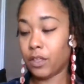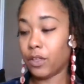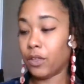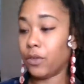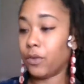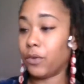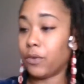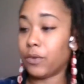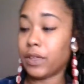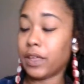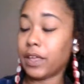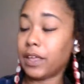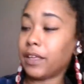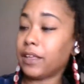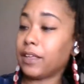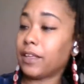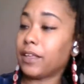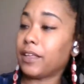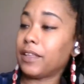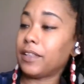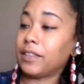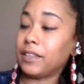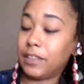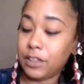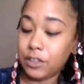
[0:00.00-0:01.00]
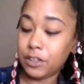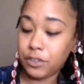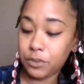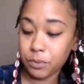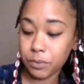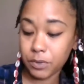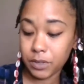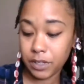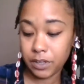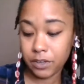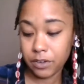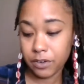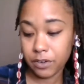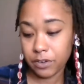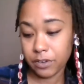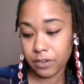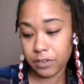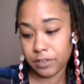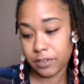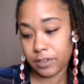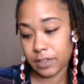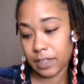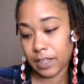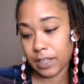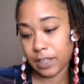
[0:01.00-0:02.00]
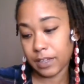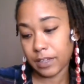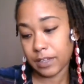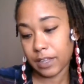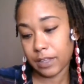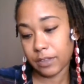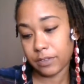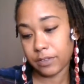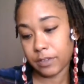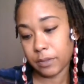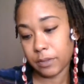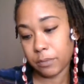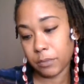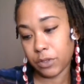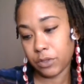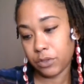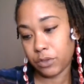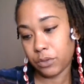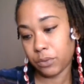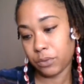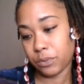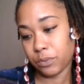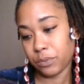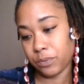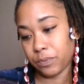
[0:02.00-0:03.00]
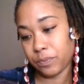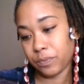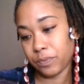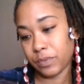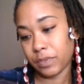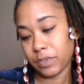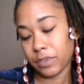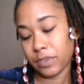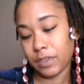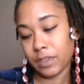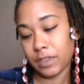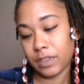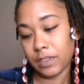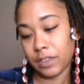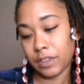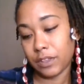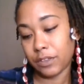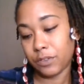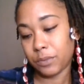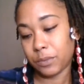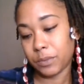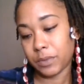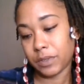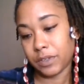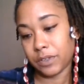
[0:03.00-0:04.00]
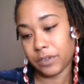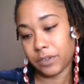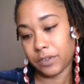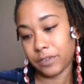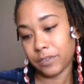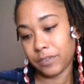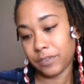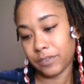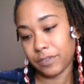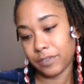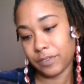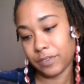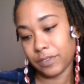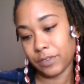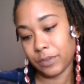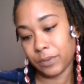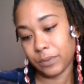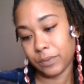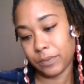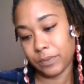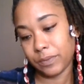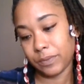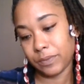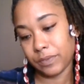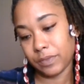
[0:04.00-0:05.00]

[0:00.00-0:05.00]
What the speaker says: Okay, this one here standing out to me too. This one here too.